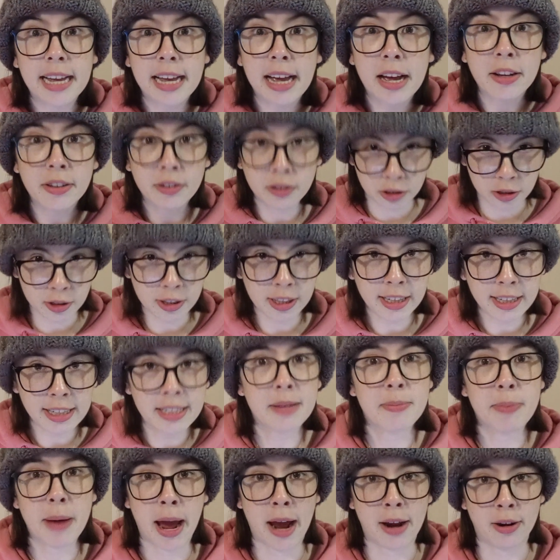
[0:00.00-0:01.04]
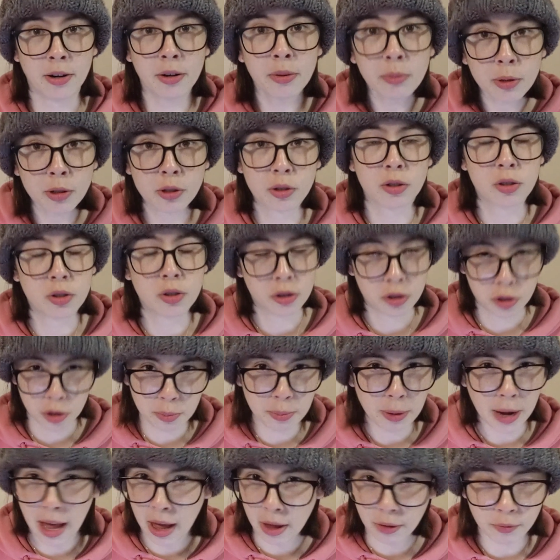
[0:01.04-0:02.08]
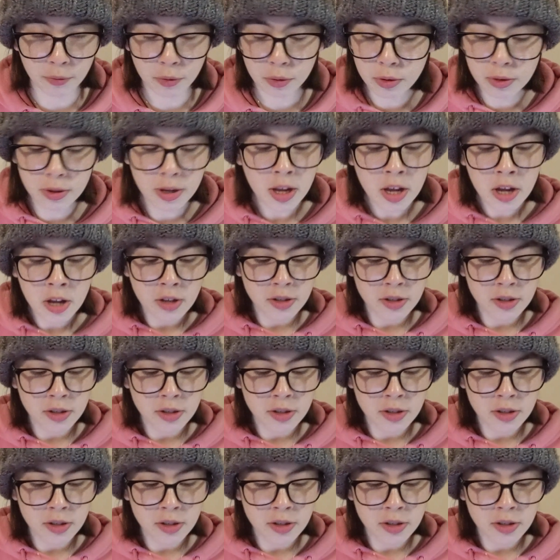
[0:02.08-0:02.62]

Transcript: included in the pattern, which is super helpful.